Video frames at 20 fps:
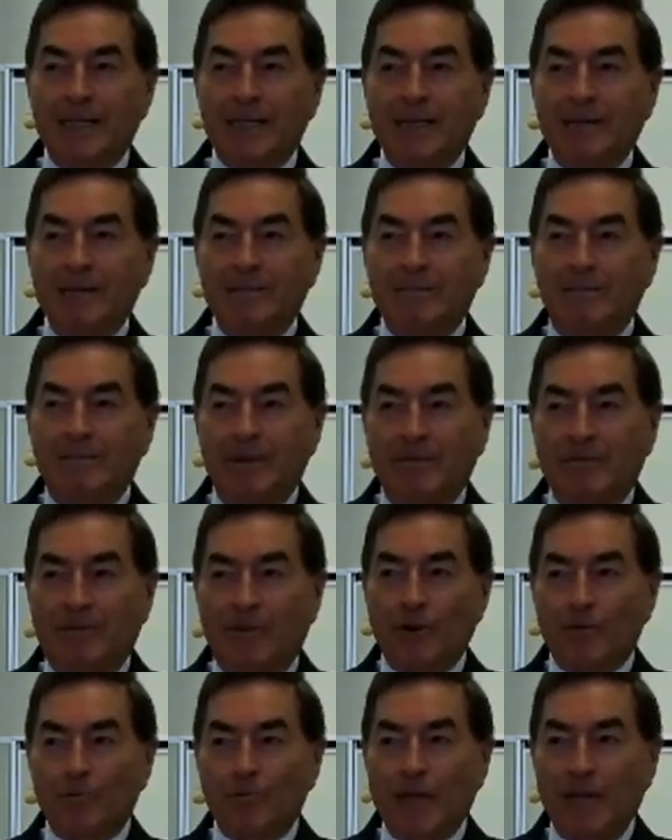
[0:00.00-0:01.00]
before
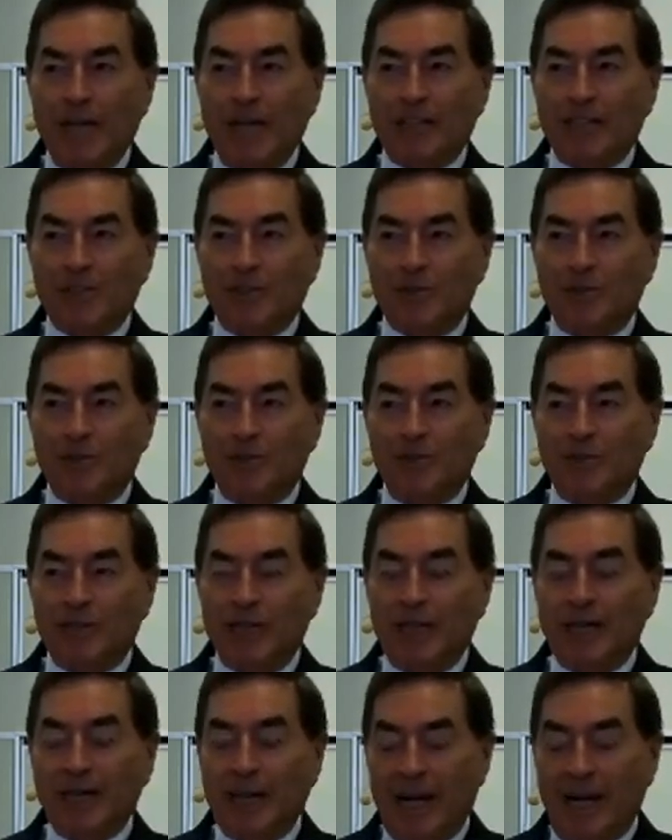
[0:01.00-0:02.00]
we get to
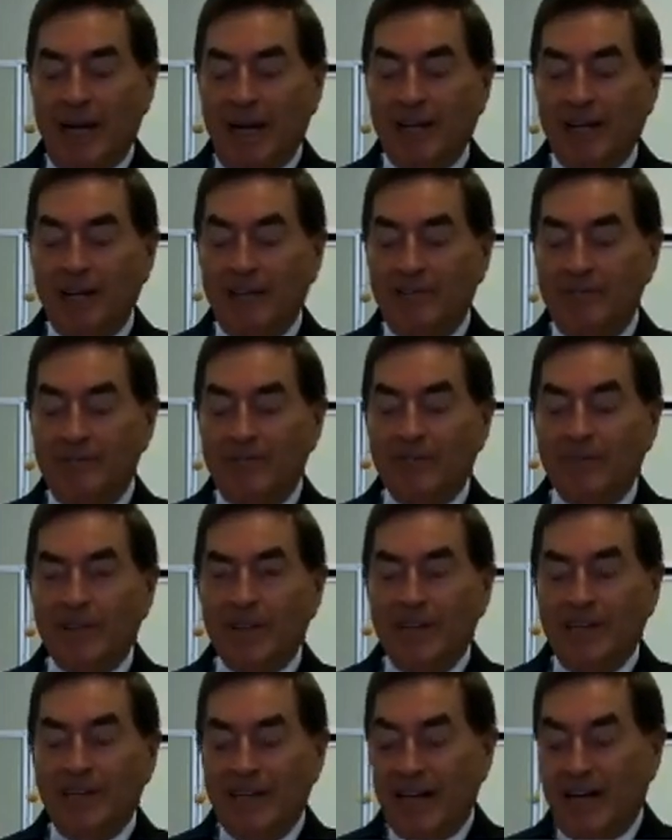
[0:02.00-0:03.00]
Eli,
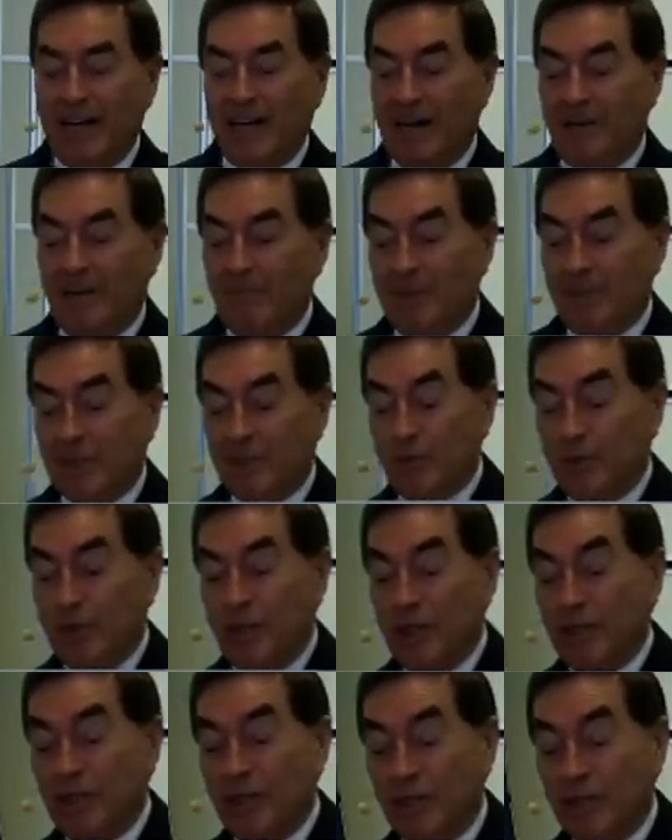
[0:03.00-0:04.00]
uh,
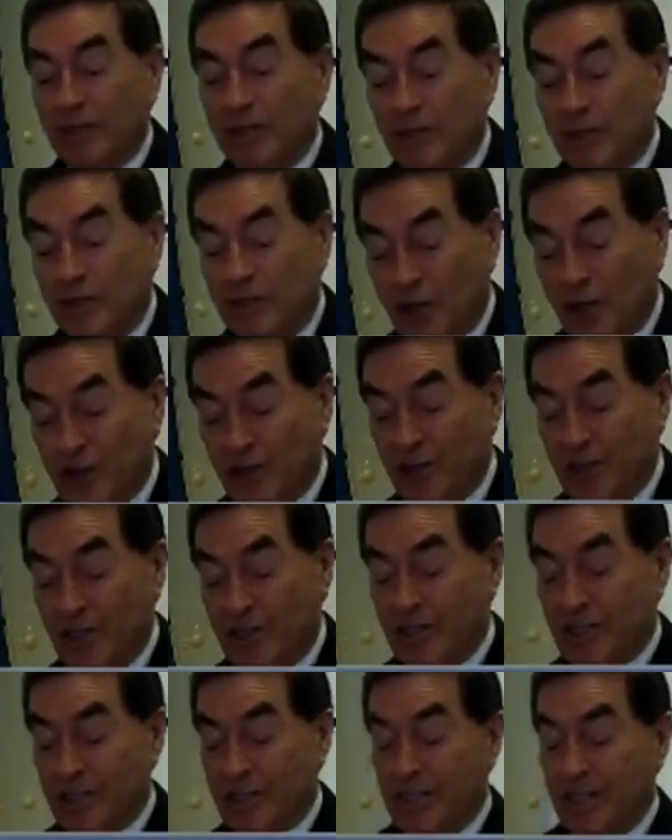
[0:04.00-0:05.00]
between
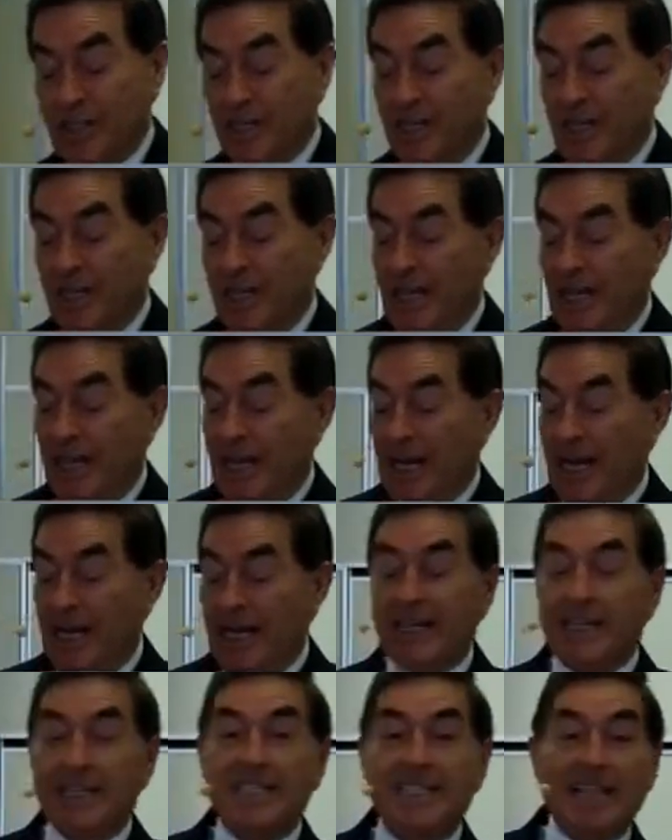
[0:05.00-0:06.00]
Judges and
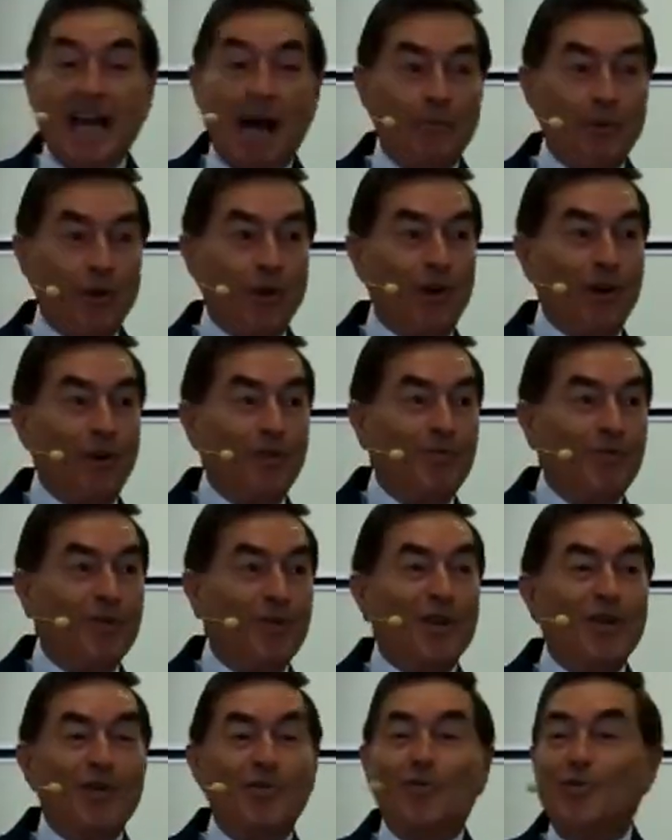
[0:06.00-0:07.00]
Samuel,
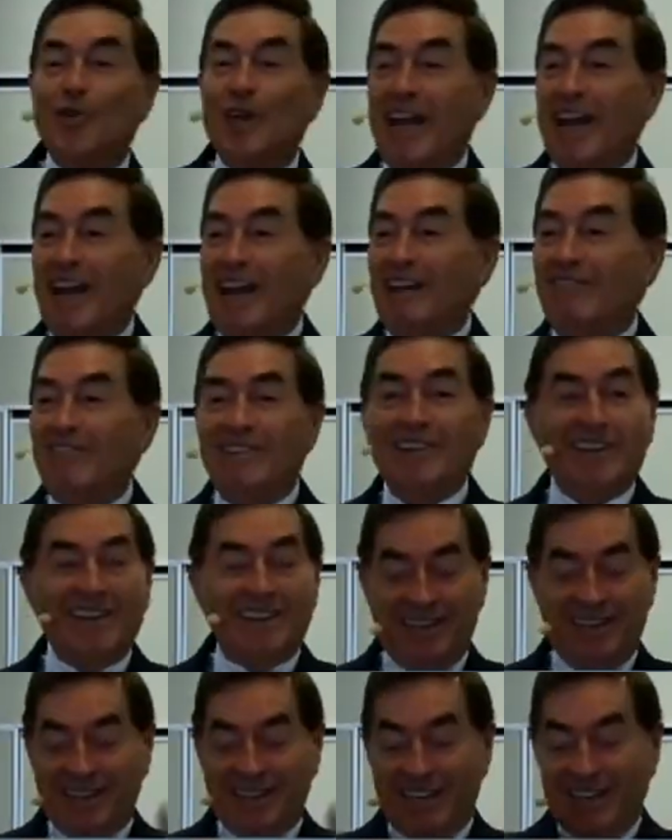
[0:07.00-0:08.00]
we have a
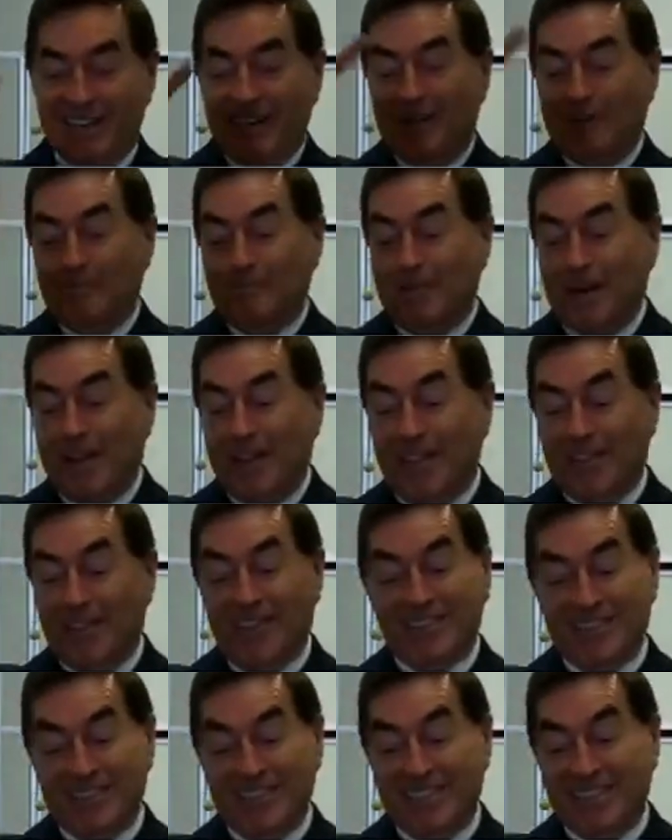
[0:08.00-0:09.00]
little
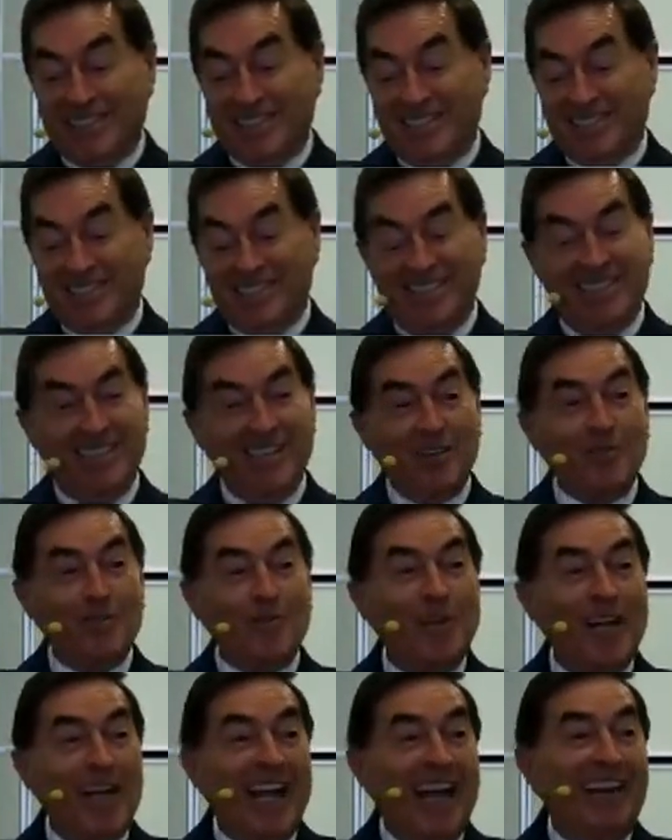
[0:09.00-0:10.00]
parenthesis we
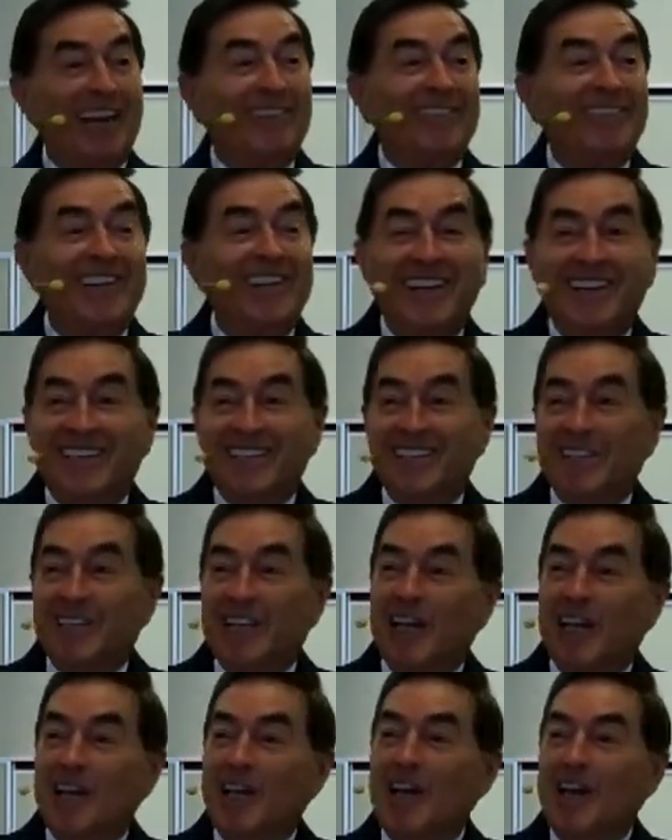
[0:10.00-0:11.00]
have the
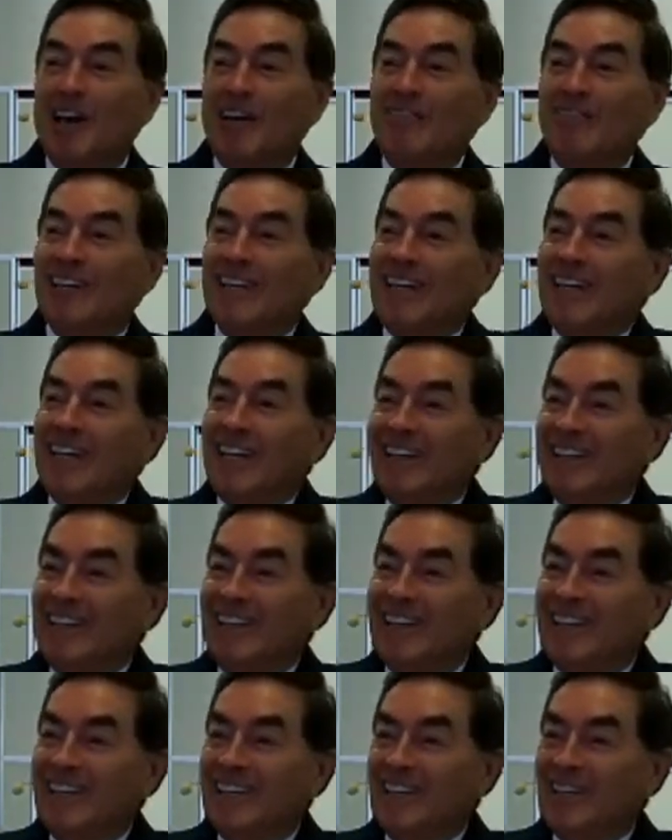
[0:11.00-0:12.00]
lovely
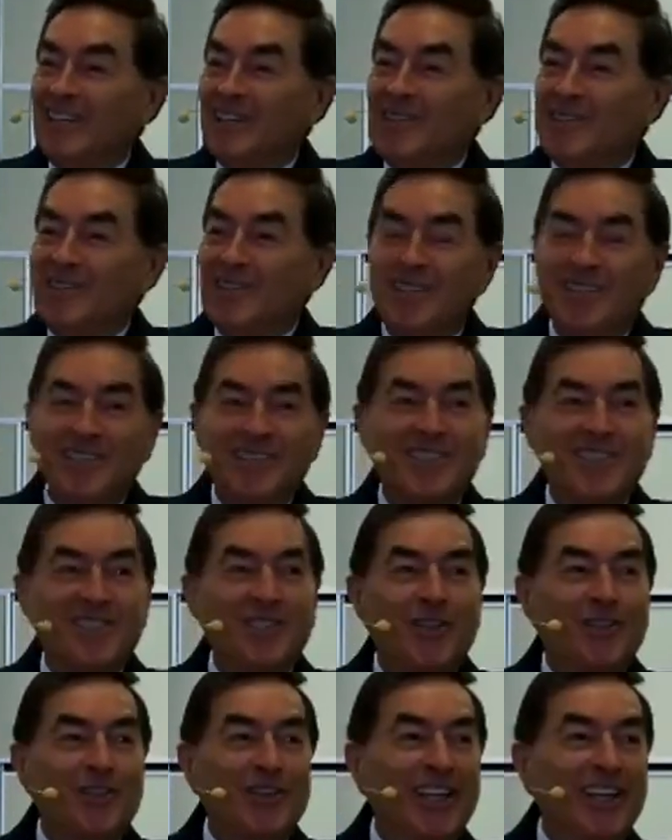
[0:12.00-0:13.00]

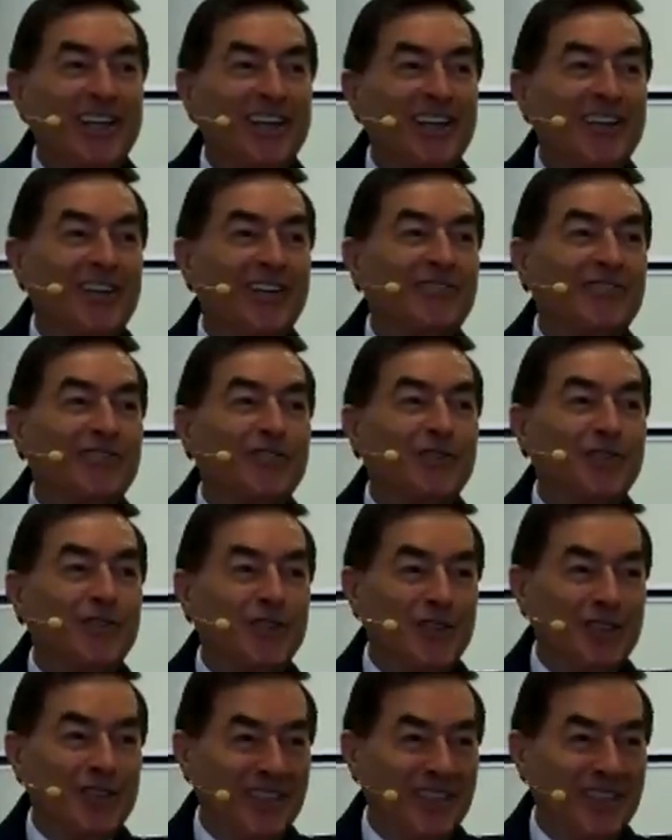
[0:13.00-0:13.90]
story of Ruth.